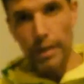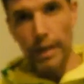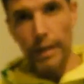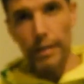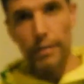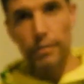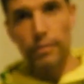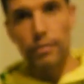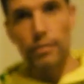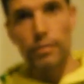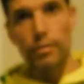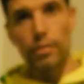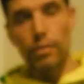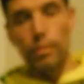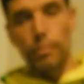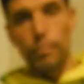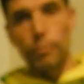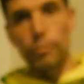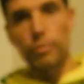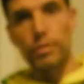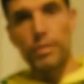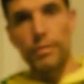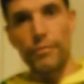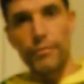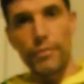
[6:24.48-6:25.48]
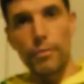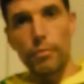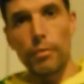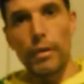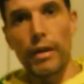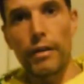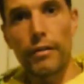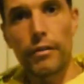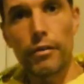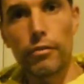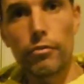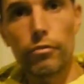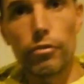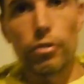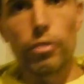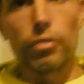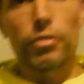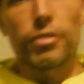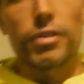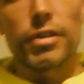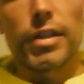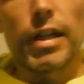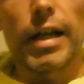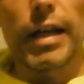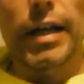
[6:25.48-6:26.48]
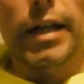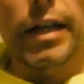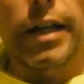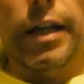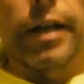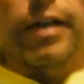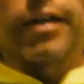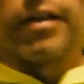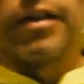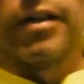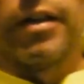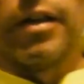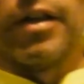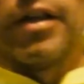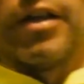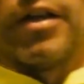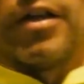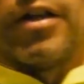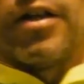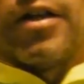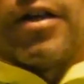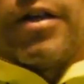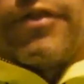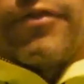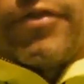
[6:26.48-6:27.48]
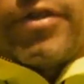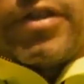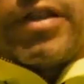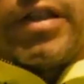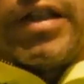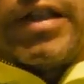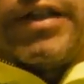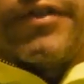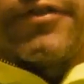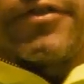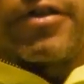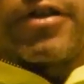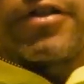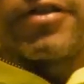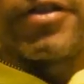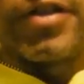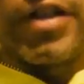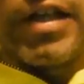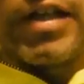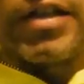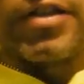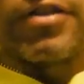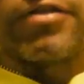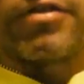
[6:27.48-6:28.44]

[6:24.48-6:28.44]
get too much if you're wearing a rucksack. Obviously you've got a chest